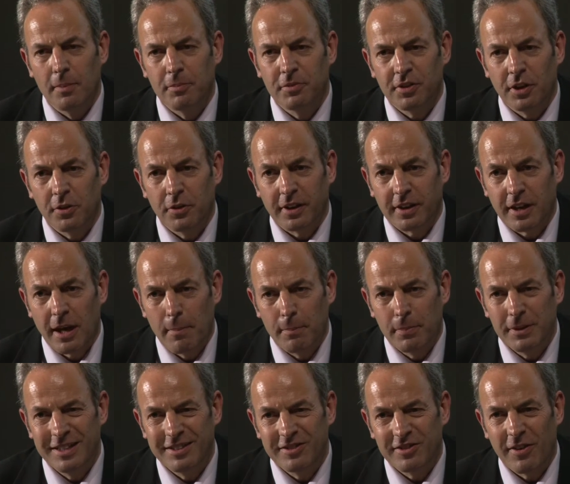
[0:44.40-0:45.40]
so that
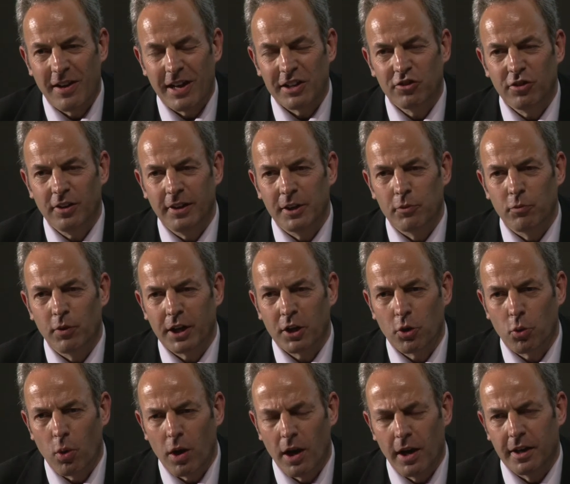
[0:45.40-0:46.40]
companies are actually
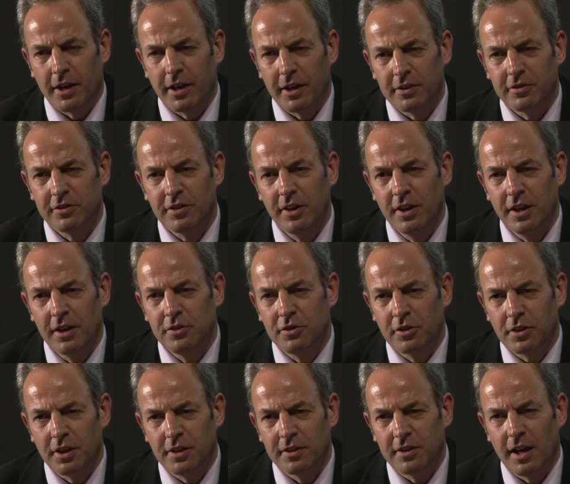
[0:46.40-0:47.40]
required
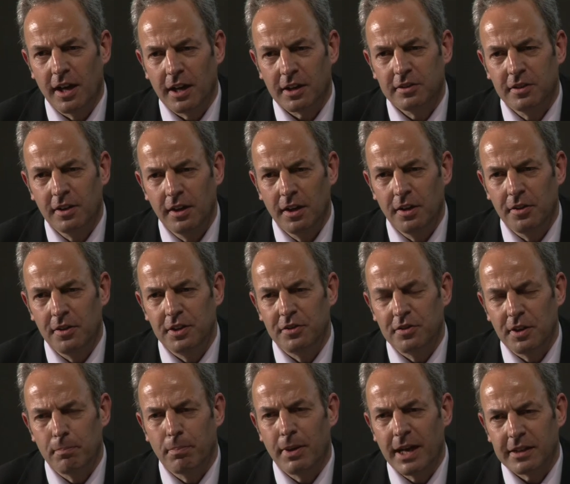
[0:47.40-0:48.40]
to conduct these
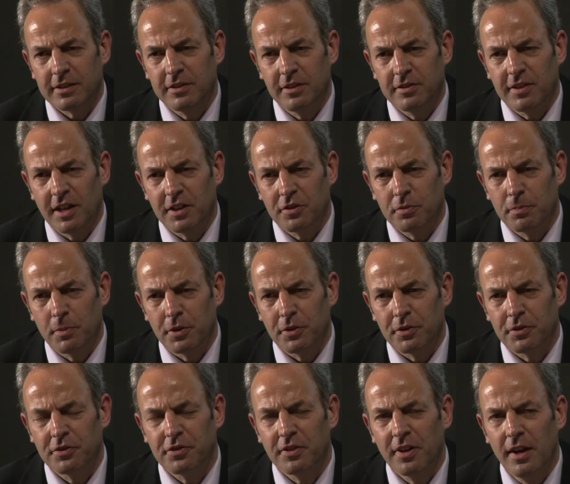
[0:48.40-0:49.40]
impact
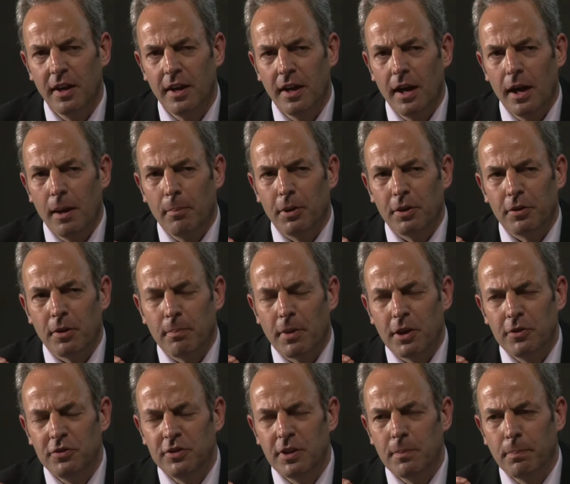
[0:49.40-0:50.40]
assessments. But the
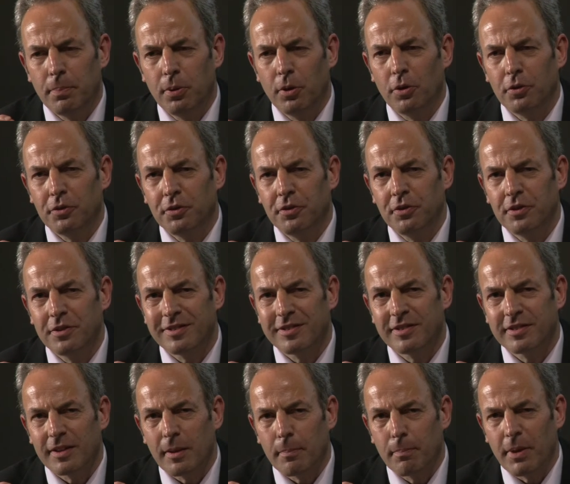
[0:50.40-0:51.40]
most
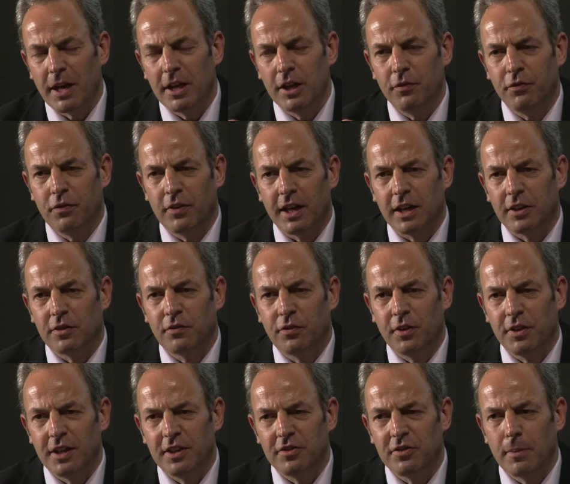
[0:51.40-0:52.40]
important benefit
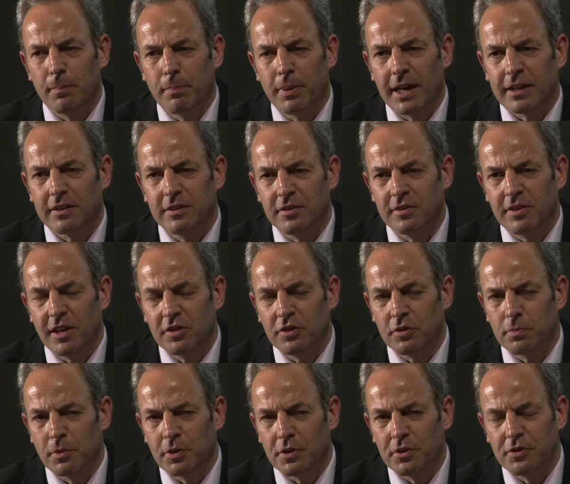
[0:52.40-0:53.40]
for these impact
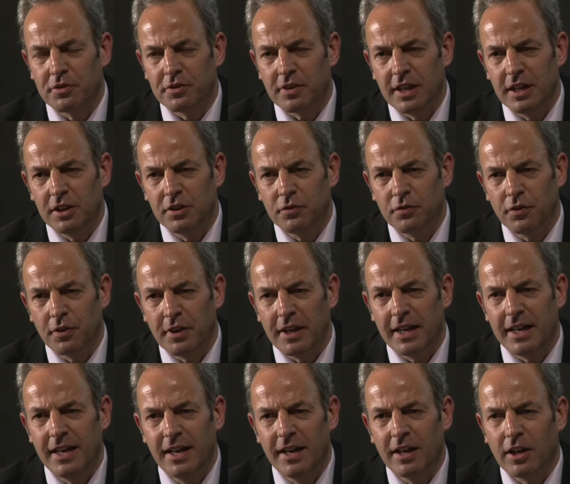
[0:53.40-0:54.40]
assessments is for
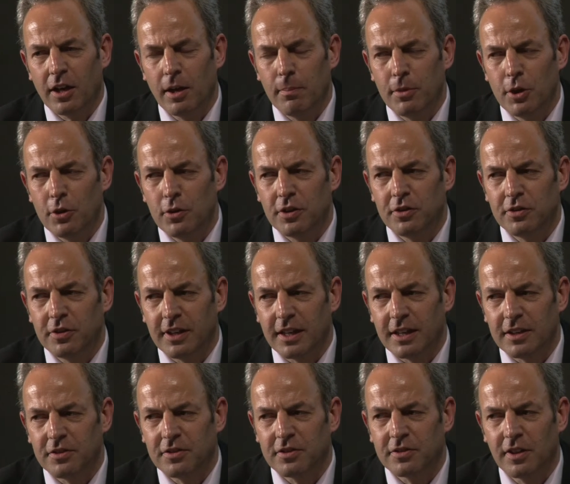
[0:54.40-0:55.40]
the
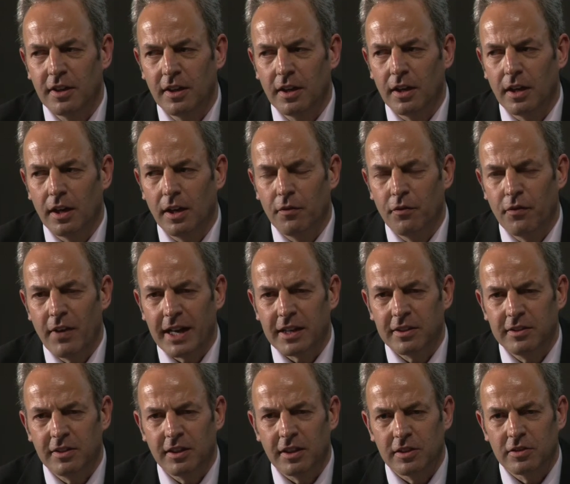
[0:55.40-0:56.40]
communities
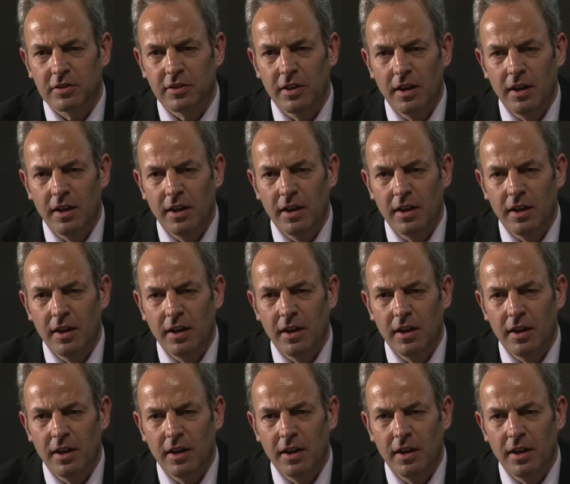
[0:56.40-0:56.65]
affected.